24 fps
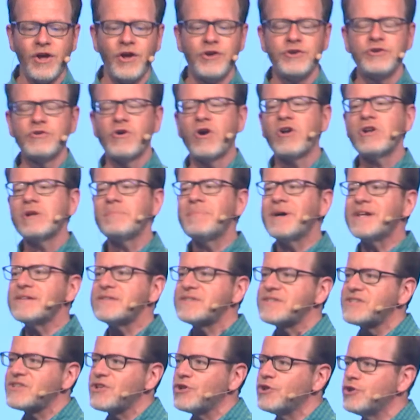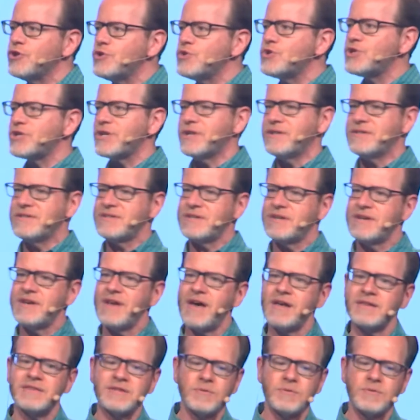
You're all about solutions and not